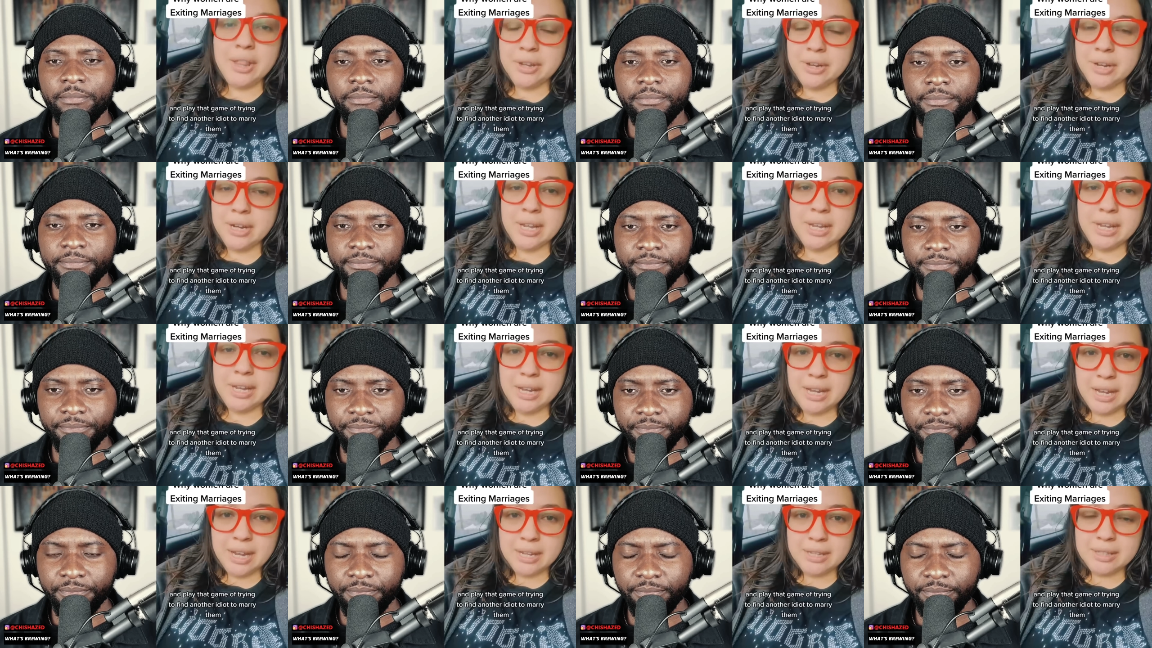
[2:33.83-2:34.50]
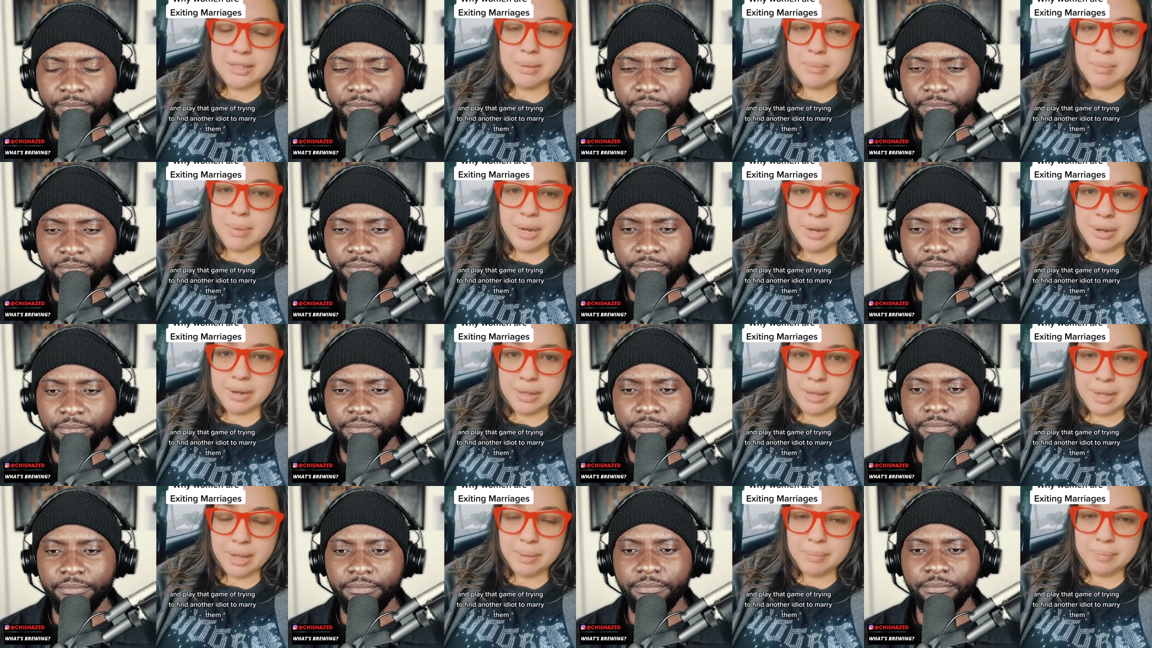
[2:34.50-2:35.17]
Speaker 1: another idiot to
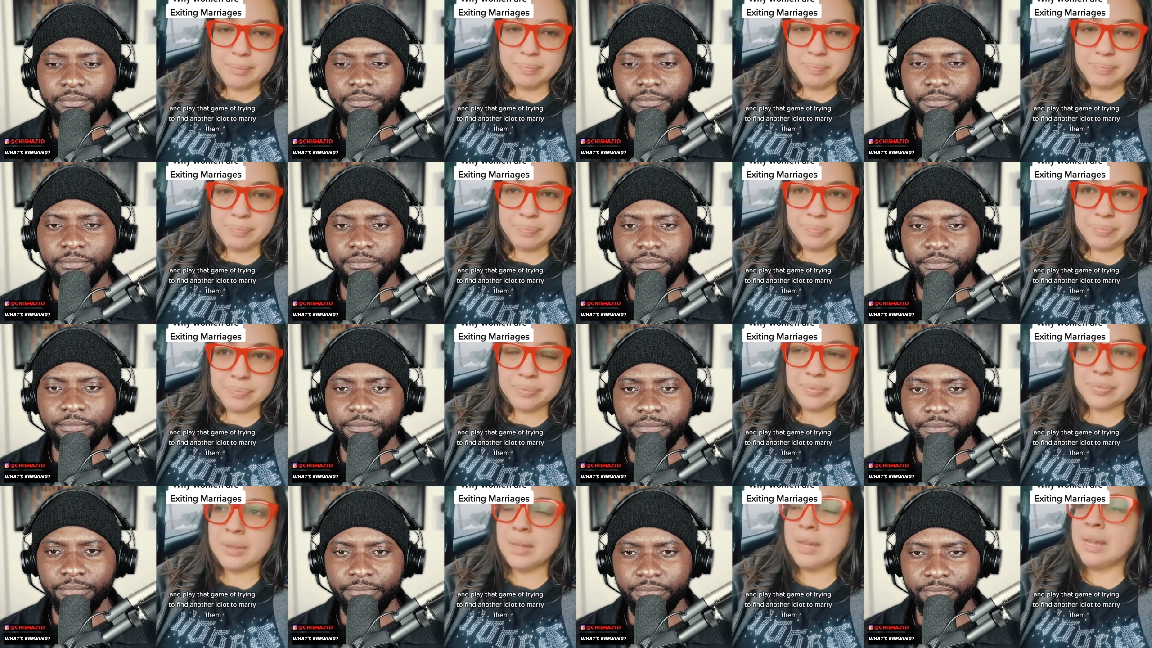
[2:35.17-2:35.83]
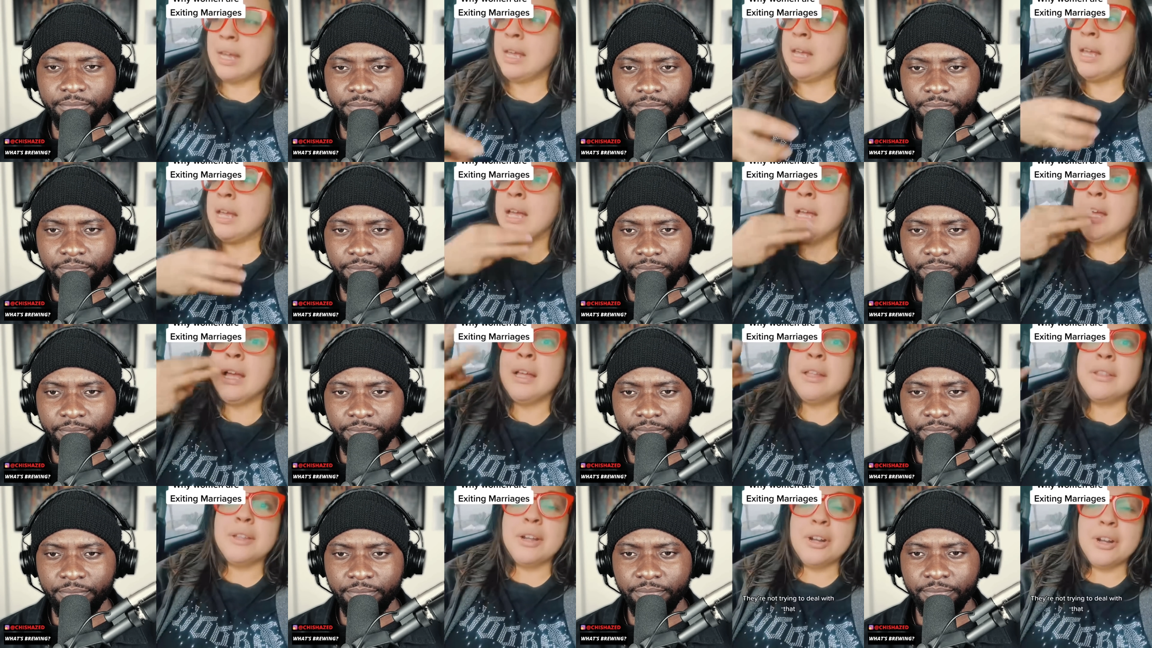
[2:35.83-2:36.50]
marry them.
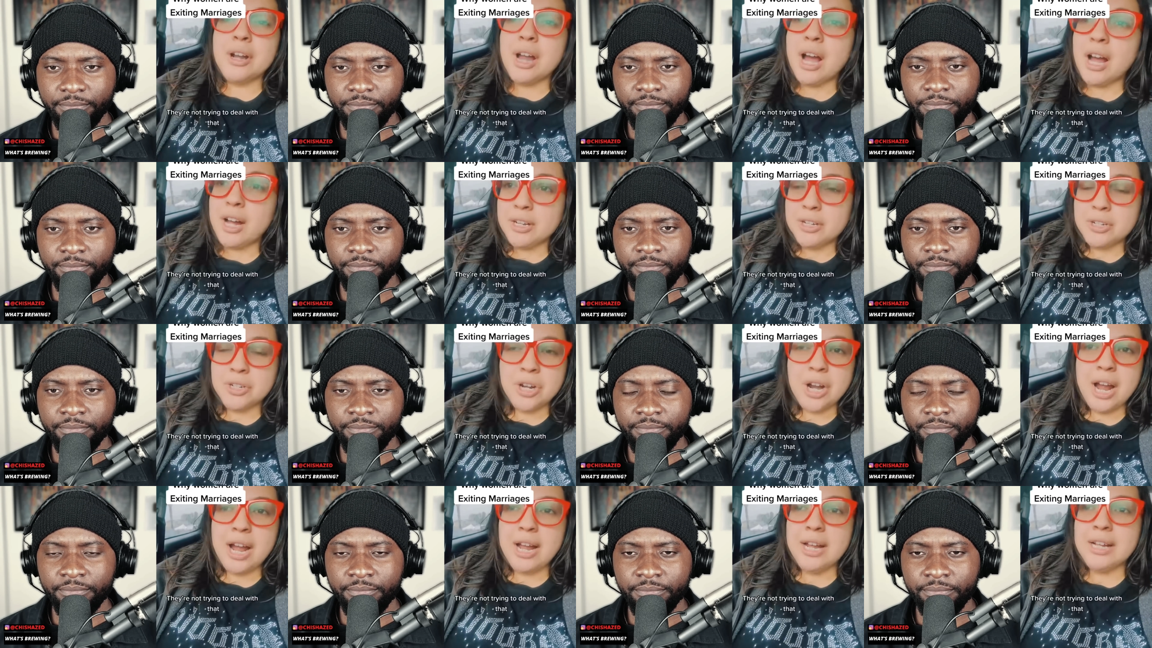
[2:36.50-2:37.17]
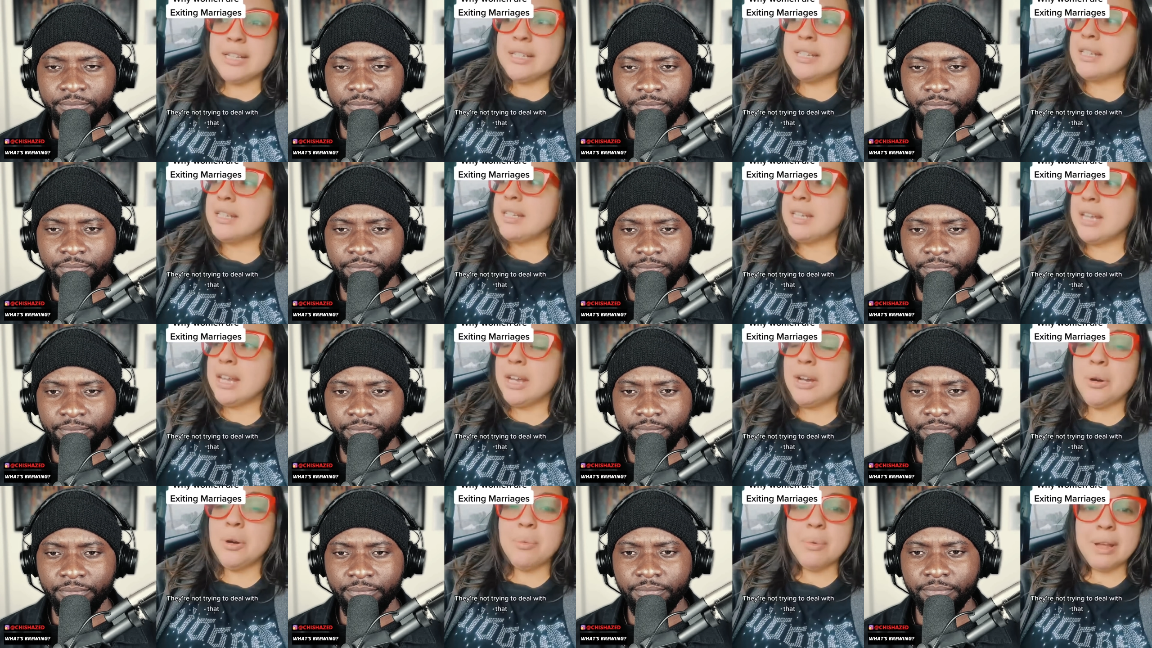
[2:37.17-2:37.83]
They're not trying to
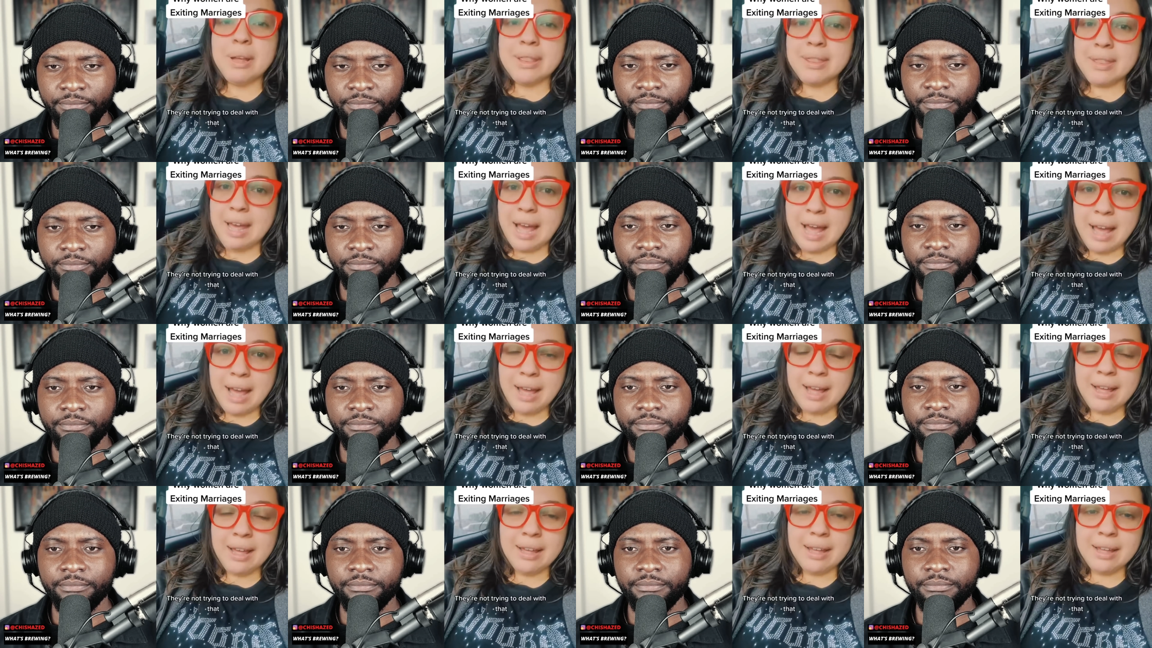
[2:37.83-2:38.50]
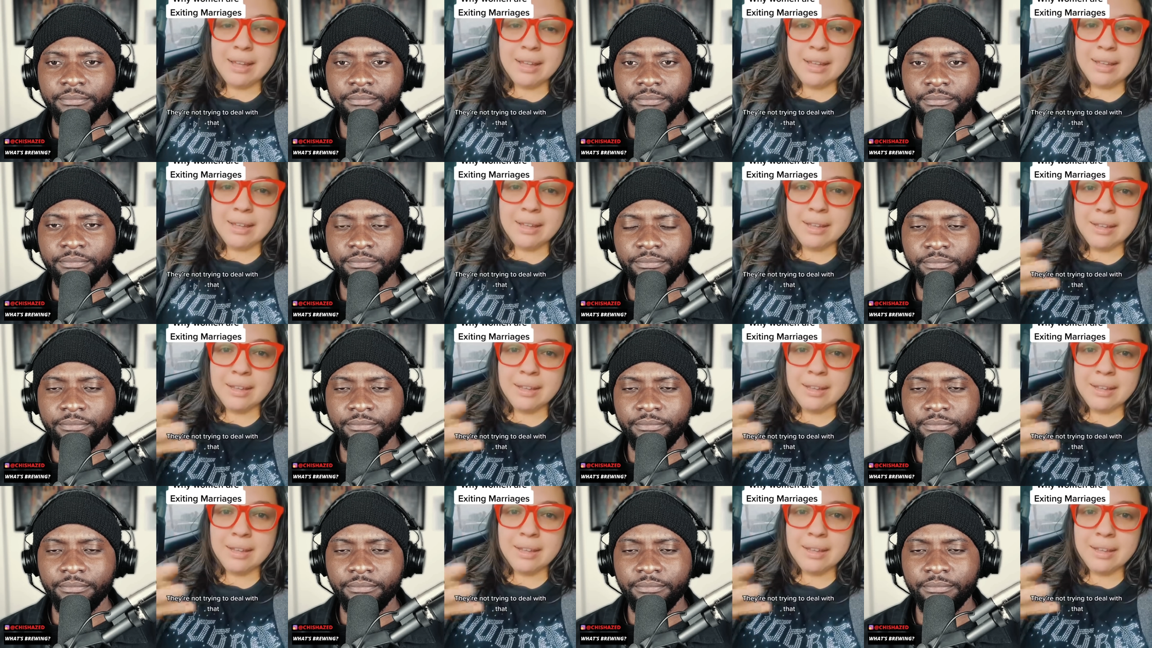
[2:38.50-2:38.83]
deal with that.